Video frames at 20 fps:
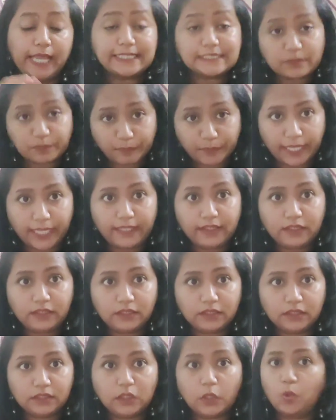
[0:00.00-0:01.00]

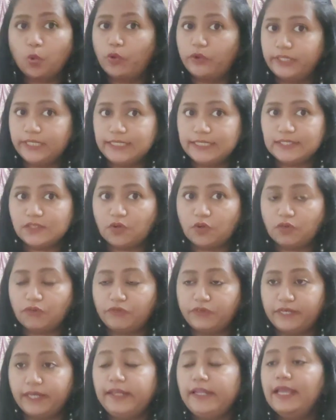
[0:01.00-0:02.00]
explain the core reason
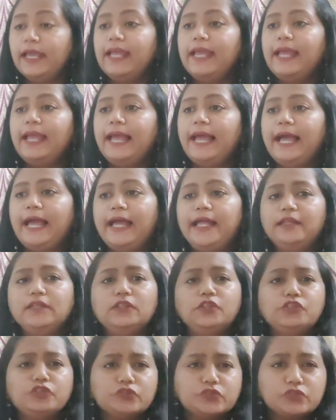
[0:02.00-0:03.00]
of it,
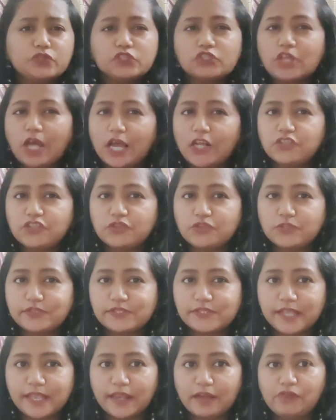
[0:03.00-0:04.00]
and you should charge
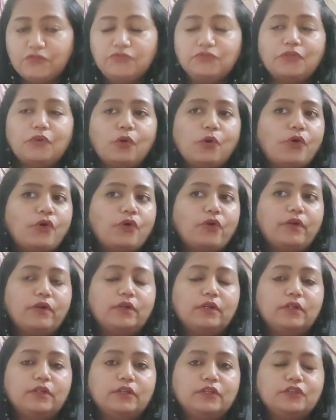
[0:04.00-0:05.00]
yourself,
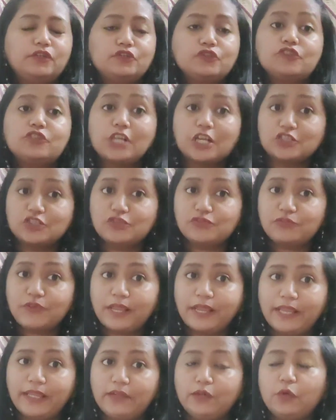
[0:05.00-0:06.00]
or you should charge a
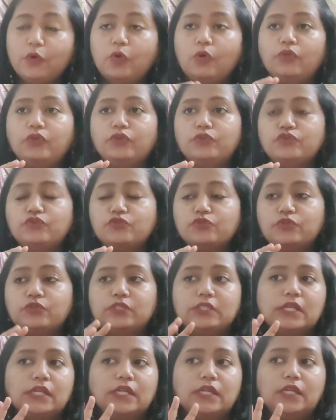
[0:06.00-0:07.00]
fine, or you
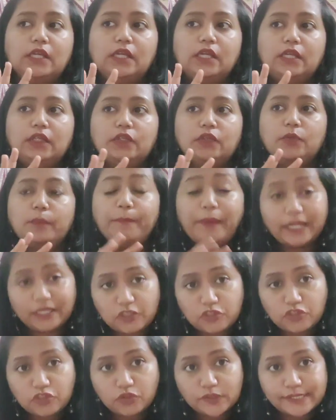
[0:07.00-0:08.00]
should, you know,
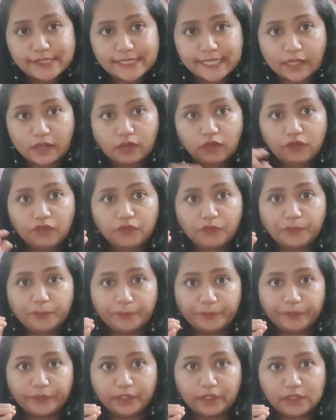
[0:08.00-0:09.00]
punish yourself
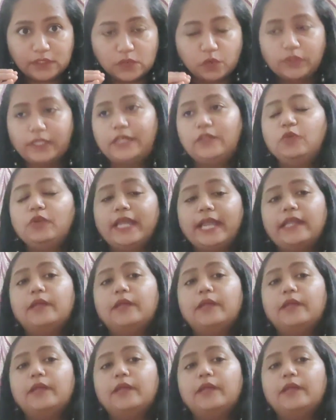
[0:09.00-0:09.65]
so that